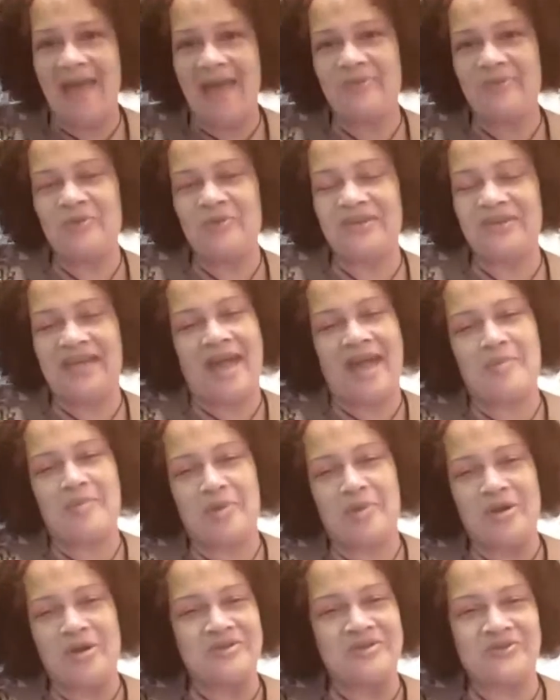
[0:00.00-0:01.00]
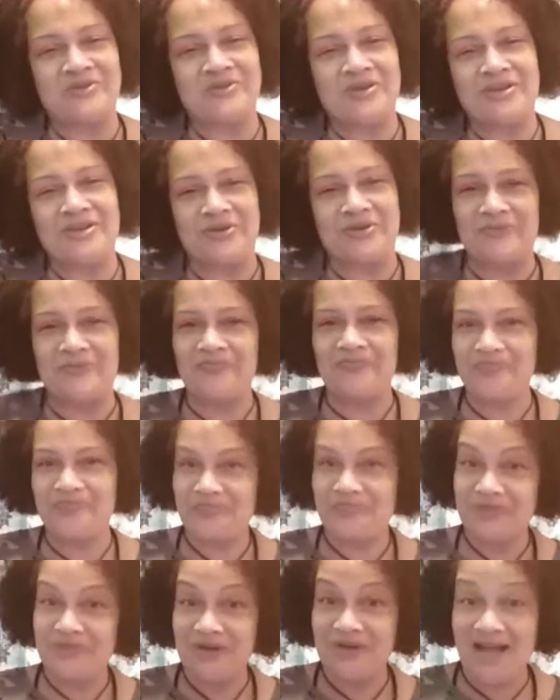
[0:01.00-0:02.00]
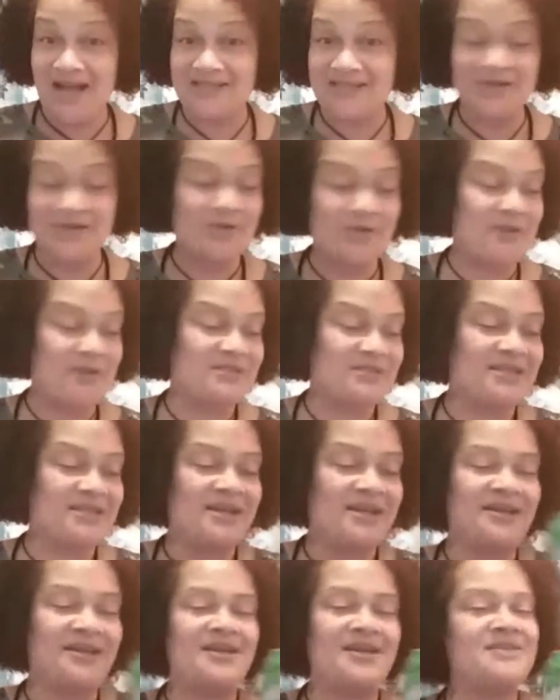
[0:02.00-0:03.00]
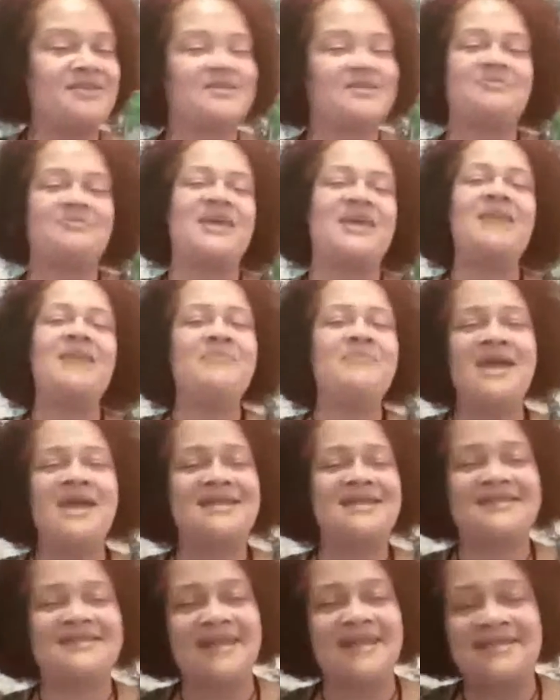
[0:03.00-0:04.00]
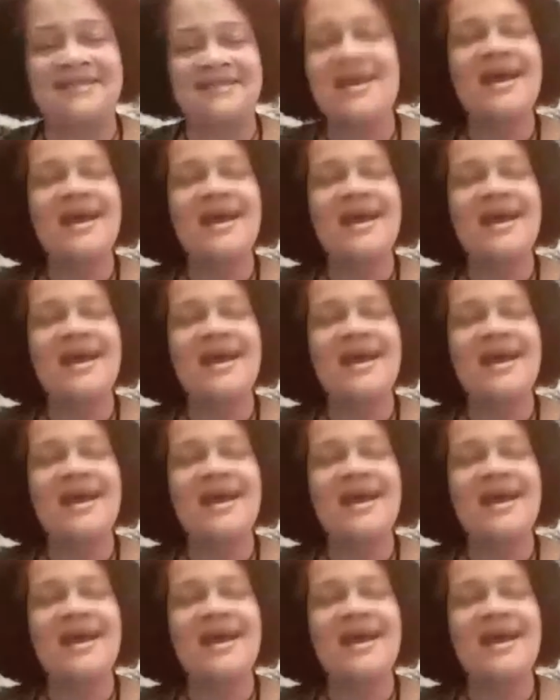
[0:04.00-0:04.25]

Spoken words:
when the cat purrs on you. You guys know what I'm saying. It makes sense.